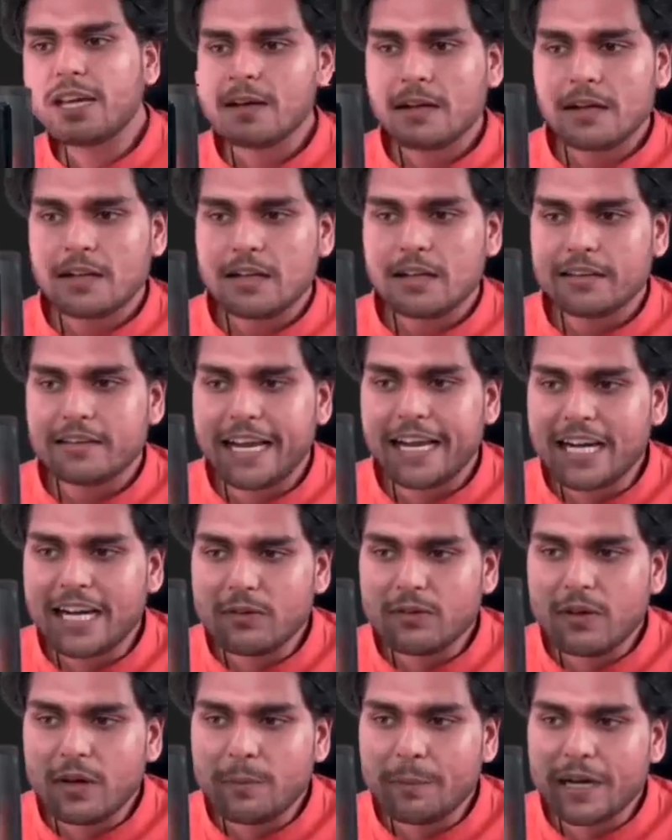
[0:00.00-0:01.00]
Then it
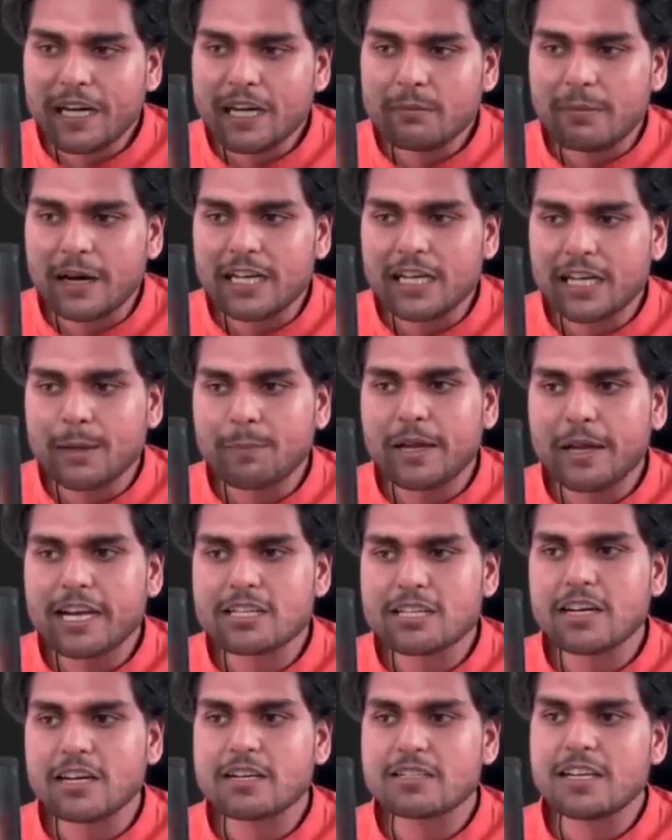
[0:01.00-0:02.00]
will print
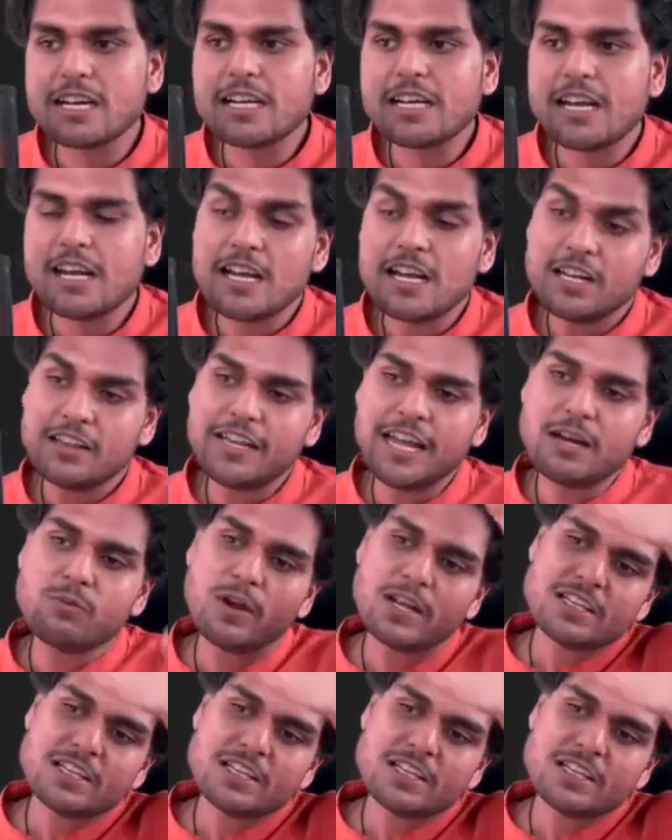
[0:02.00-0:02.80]
multiplication result. Then once the